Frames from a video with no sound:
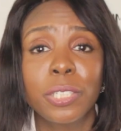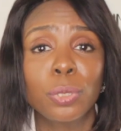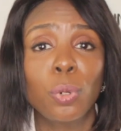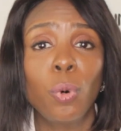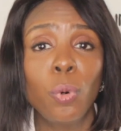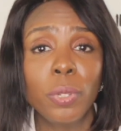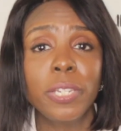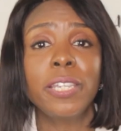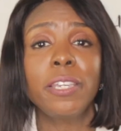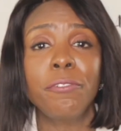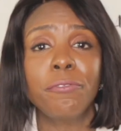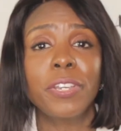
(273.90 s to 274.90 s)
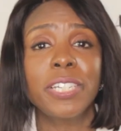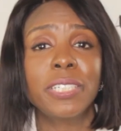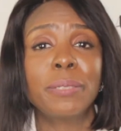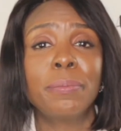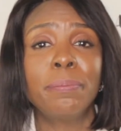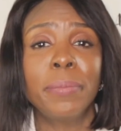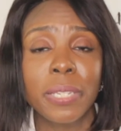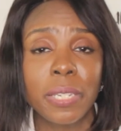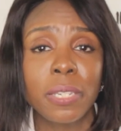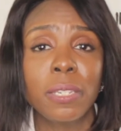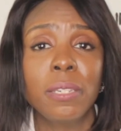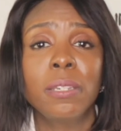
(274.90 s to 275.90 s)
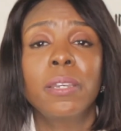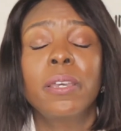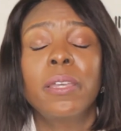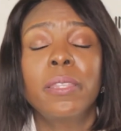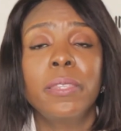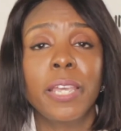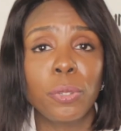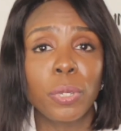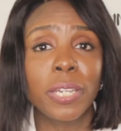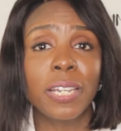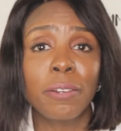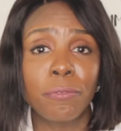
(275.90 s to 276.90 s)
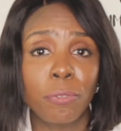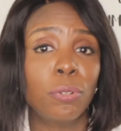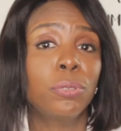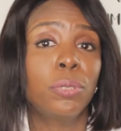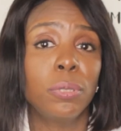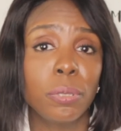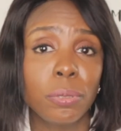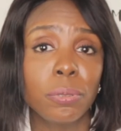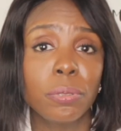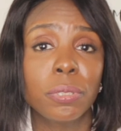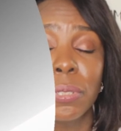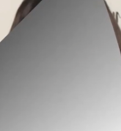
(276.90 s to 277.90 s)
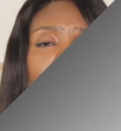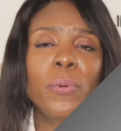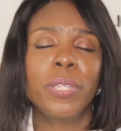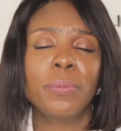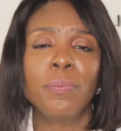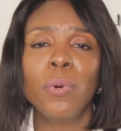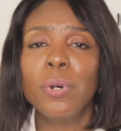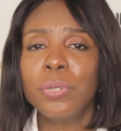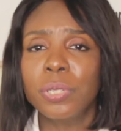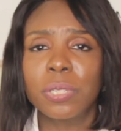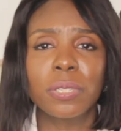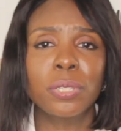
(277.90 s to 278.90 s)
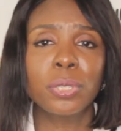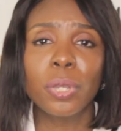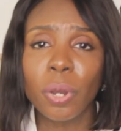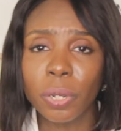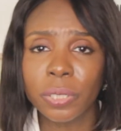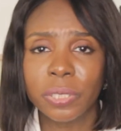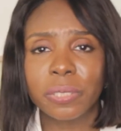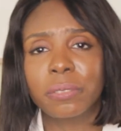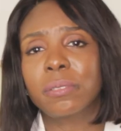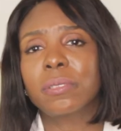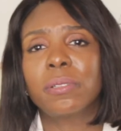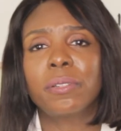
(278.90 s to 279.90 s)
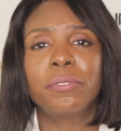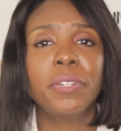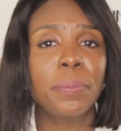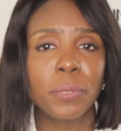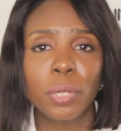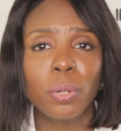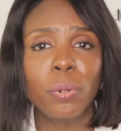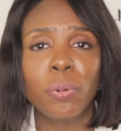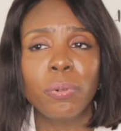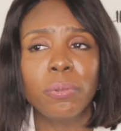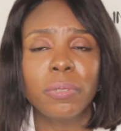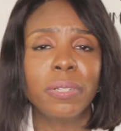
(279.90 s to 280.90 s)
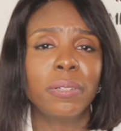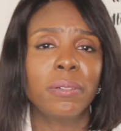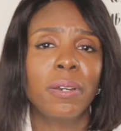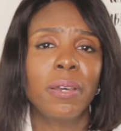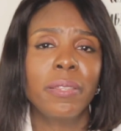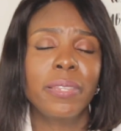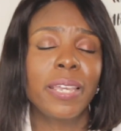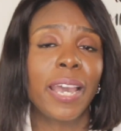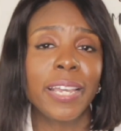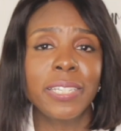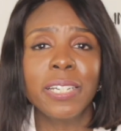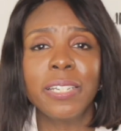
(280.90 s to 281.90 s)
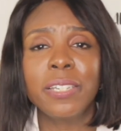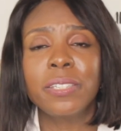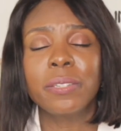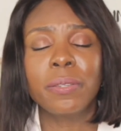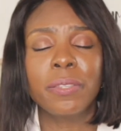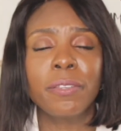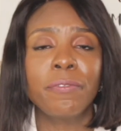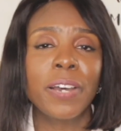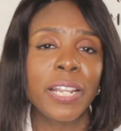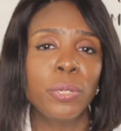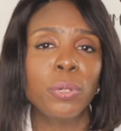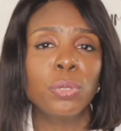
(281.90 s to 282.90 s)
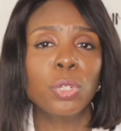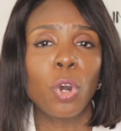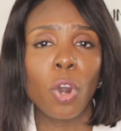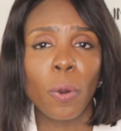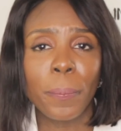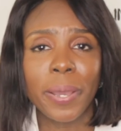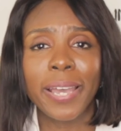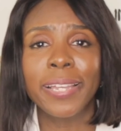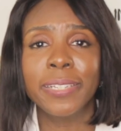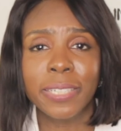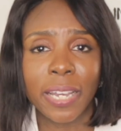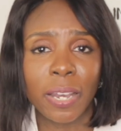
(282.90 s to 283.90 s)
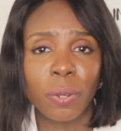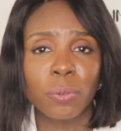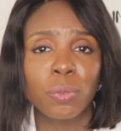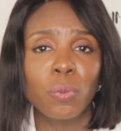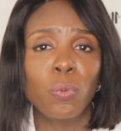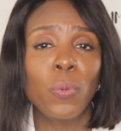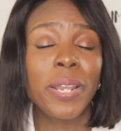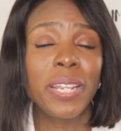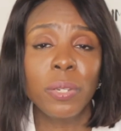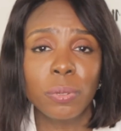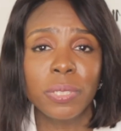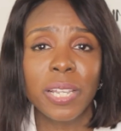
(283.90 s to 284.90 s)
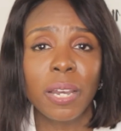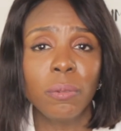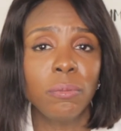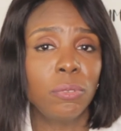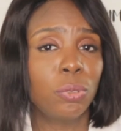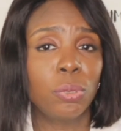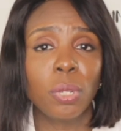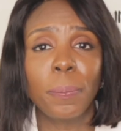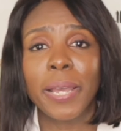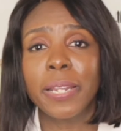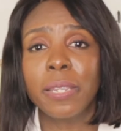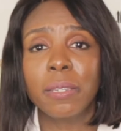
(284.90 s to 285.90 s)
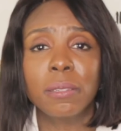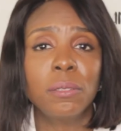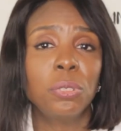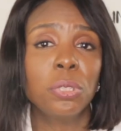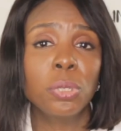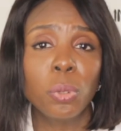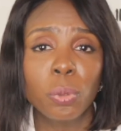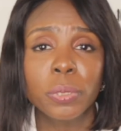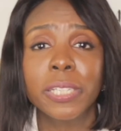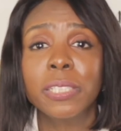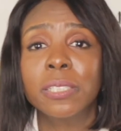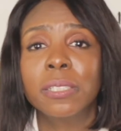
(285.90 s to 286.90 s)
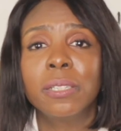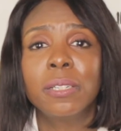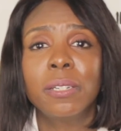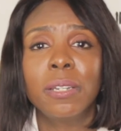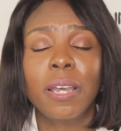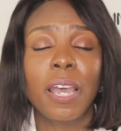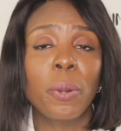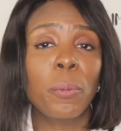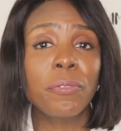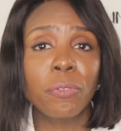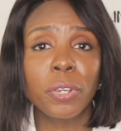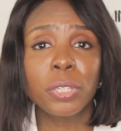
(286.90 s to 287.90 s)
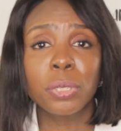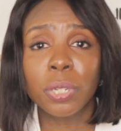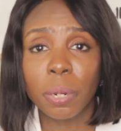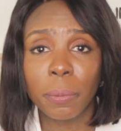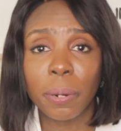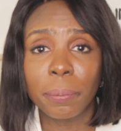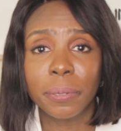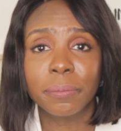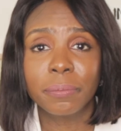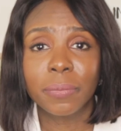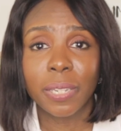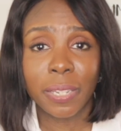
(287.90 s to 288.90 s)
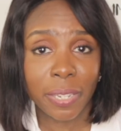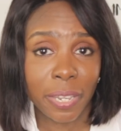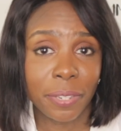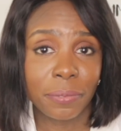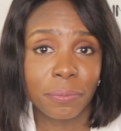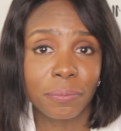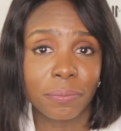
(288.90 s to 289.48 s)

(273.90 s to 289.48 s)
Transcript: Only invest money that you can afford to lose. With most stocks, crypto, the idea is the value goes up and down. When it goes down, do not panic. Just hold it and wait for it to come up again.